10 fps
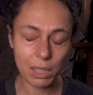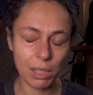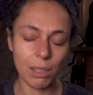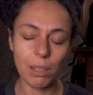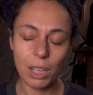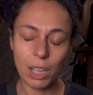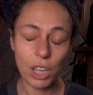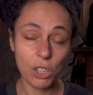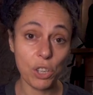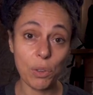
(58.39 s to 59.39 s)
to
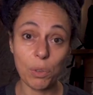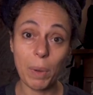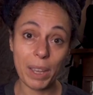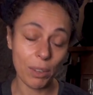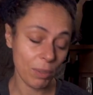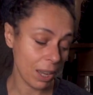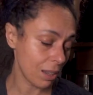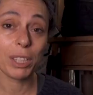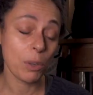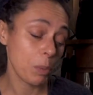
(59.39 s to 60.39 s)
show the weight of
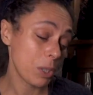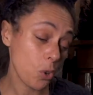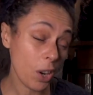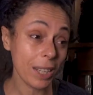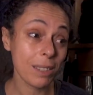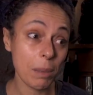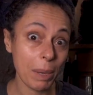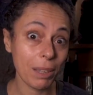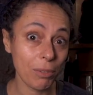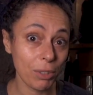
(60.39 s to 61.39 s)
that. So we're trying to
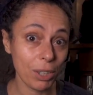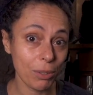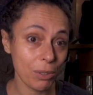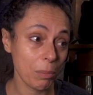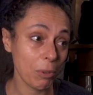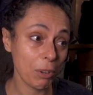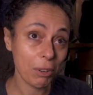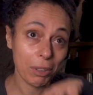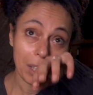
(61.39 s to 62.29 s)
make a video tomorrow